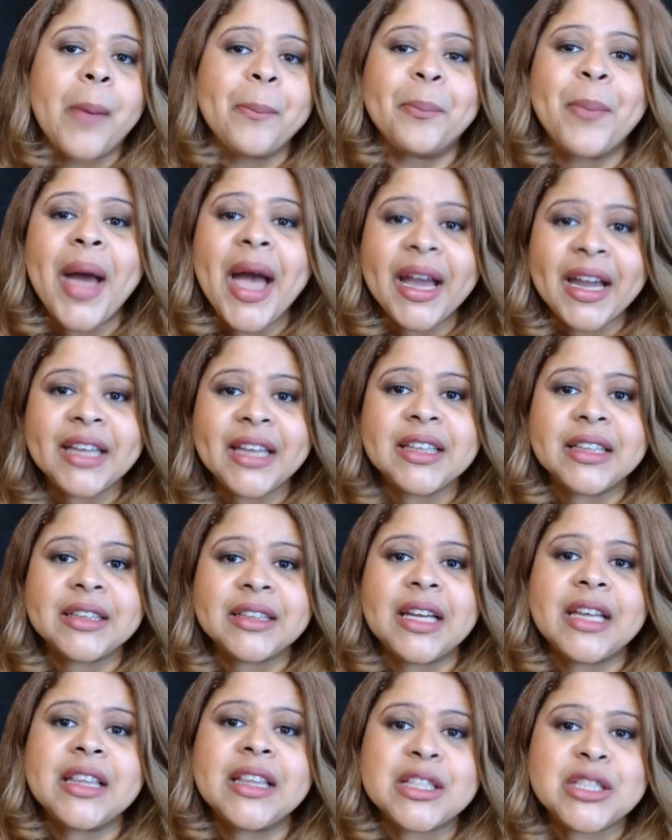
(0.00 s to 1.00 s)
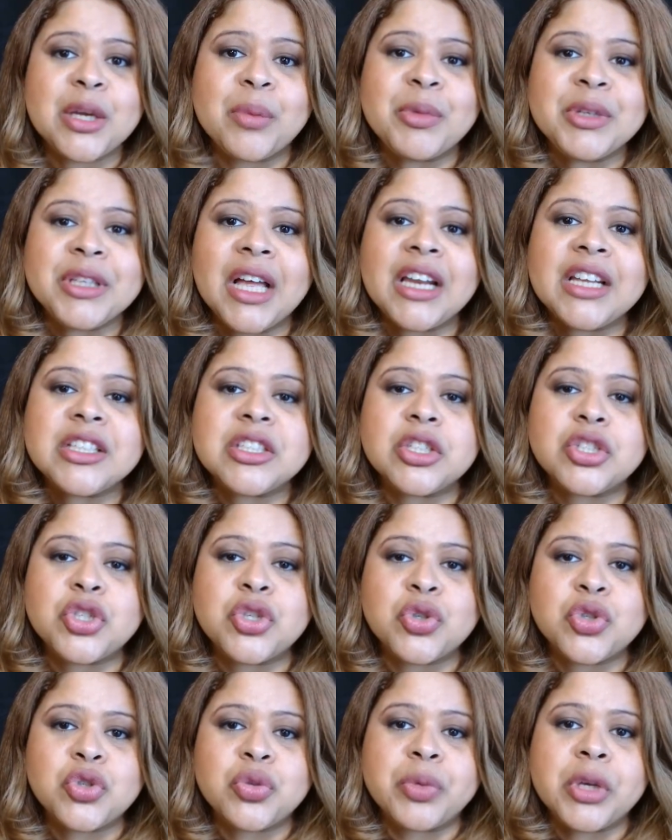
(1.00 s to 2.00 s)
Back in the day, that terminology
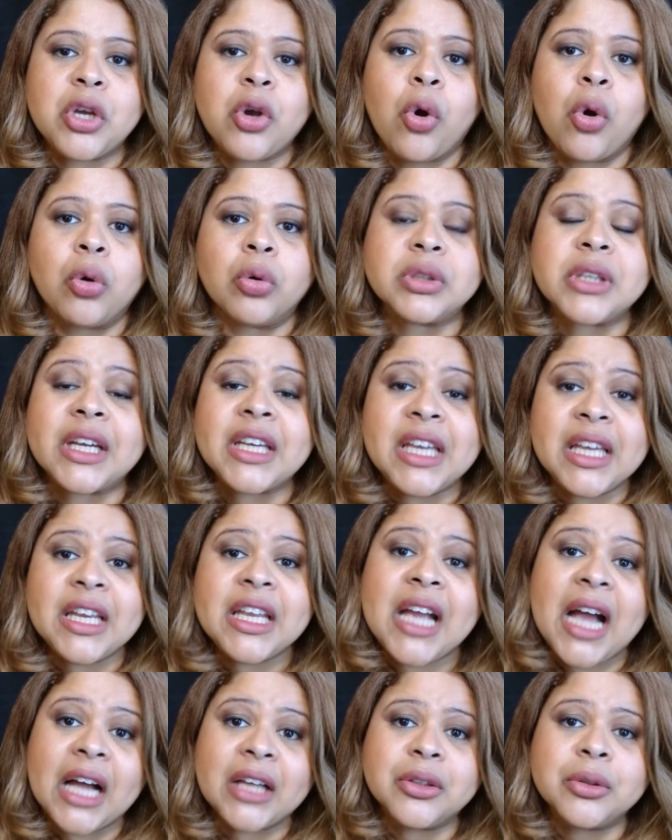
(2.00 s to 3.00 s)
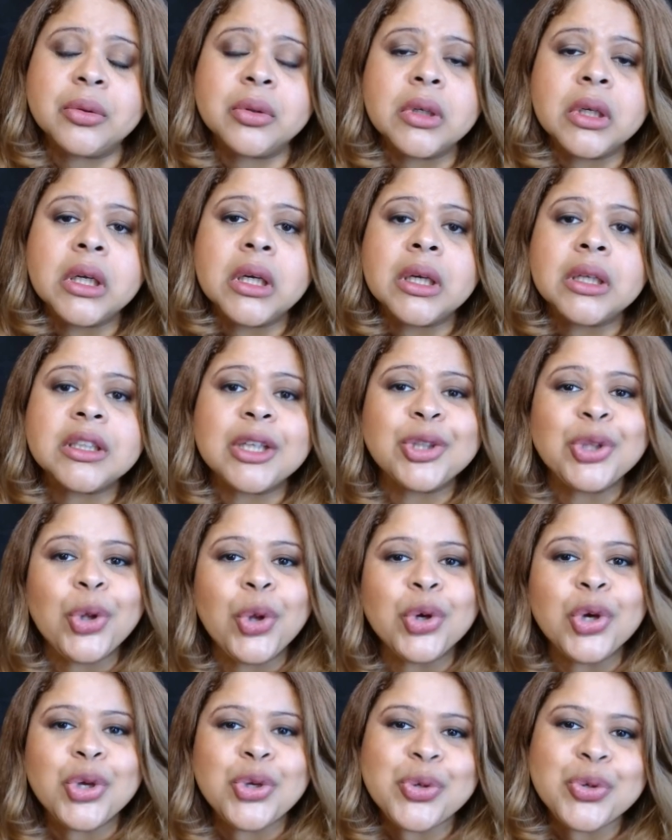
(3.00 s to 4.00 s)
used to be called a kitty condo. They no
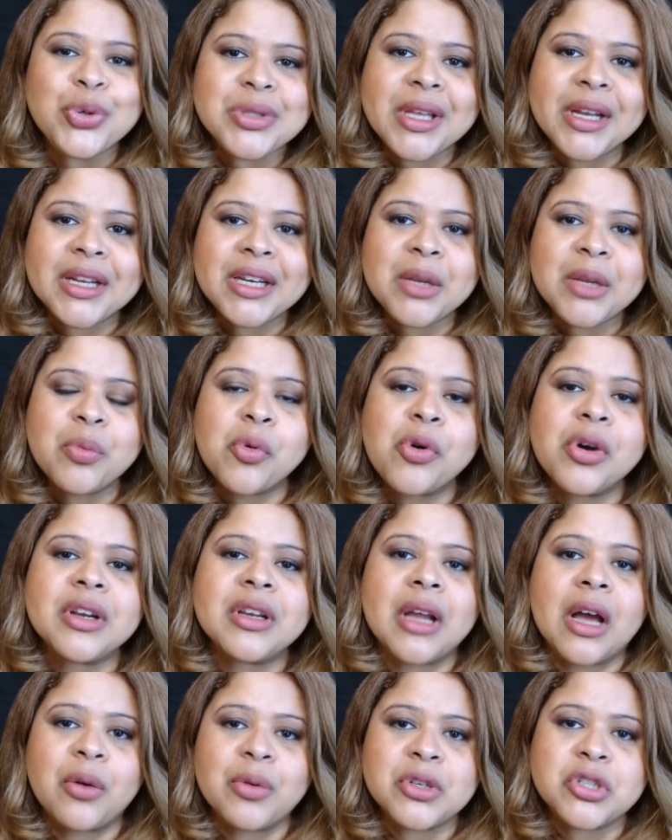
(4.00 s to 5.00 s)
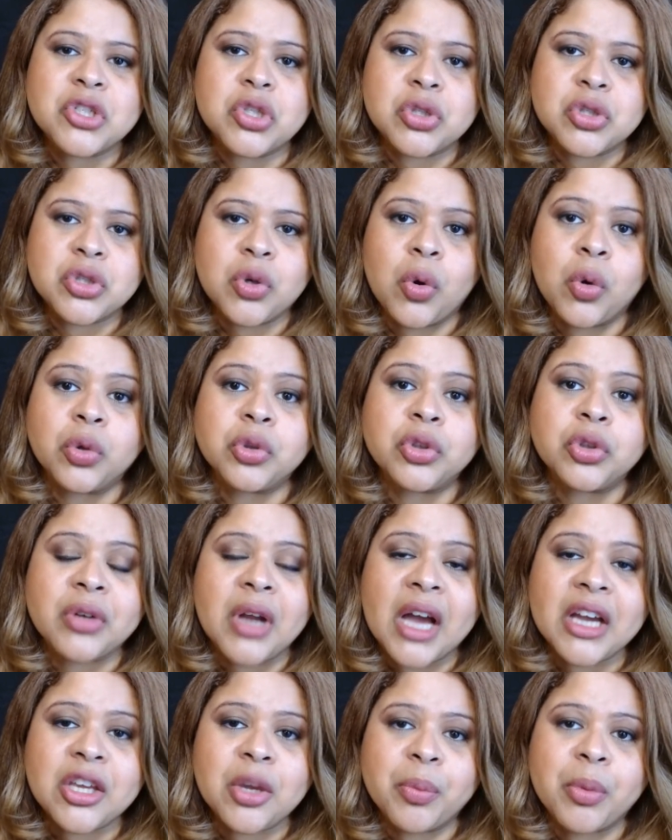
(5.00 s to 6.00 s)
longer use that anymore. Now it's just called
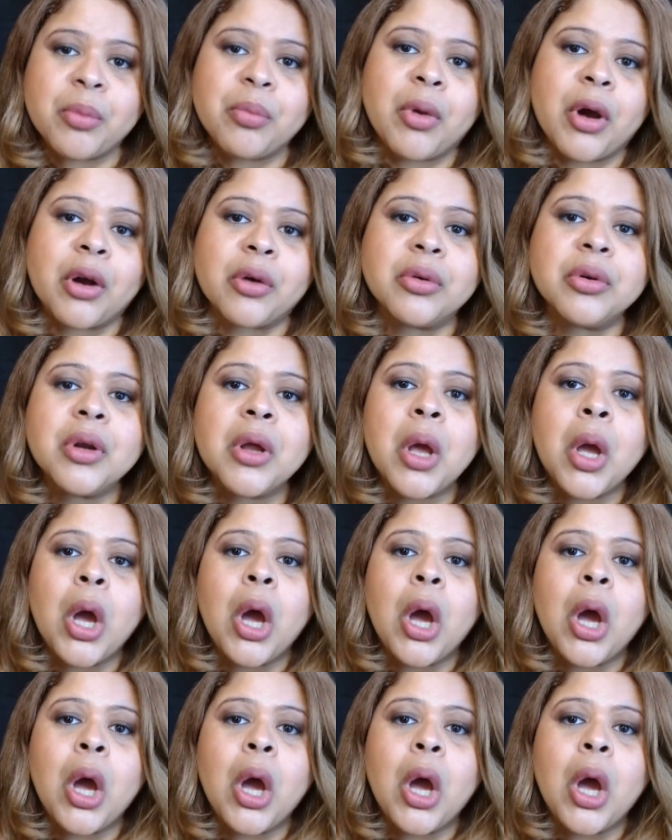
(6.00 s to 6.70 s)
non-occupant borrower.